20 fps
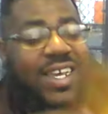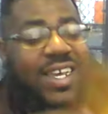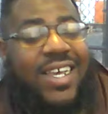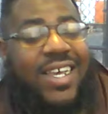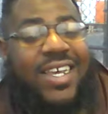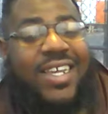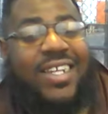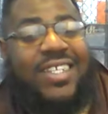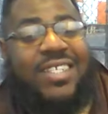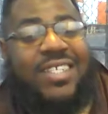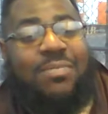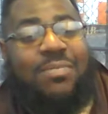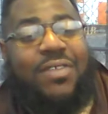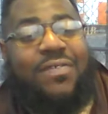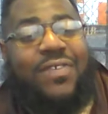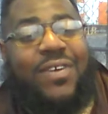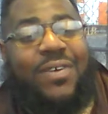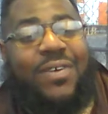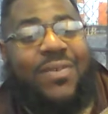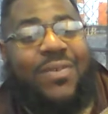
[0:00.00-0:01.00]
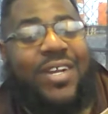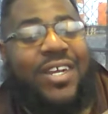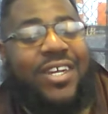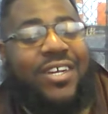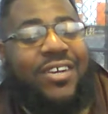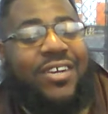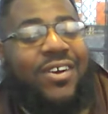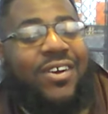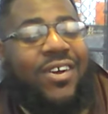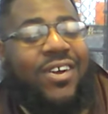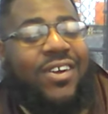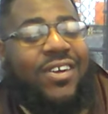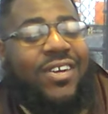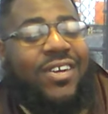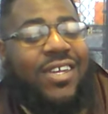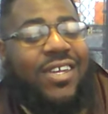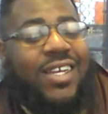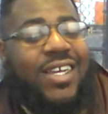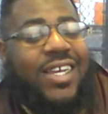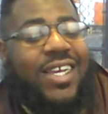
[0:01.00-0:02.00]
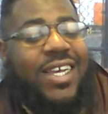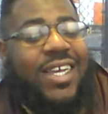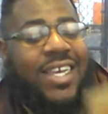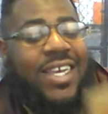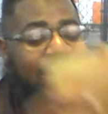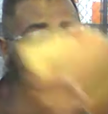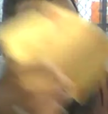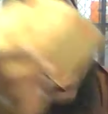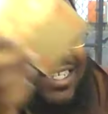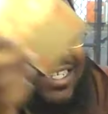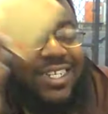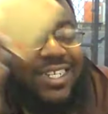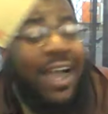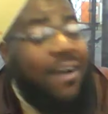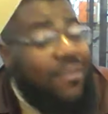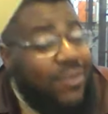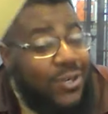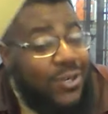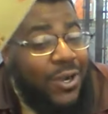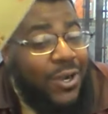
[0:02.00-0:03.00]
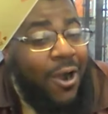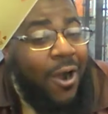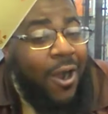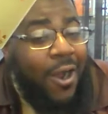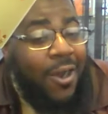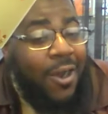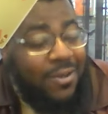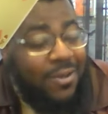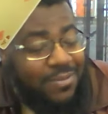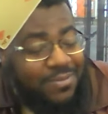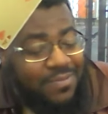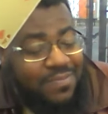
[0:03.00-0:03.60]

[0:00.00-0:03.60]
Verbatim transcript: And it's motherfucking red card. And it's the Devil card.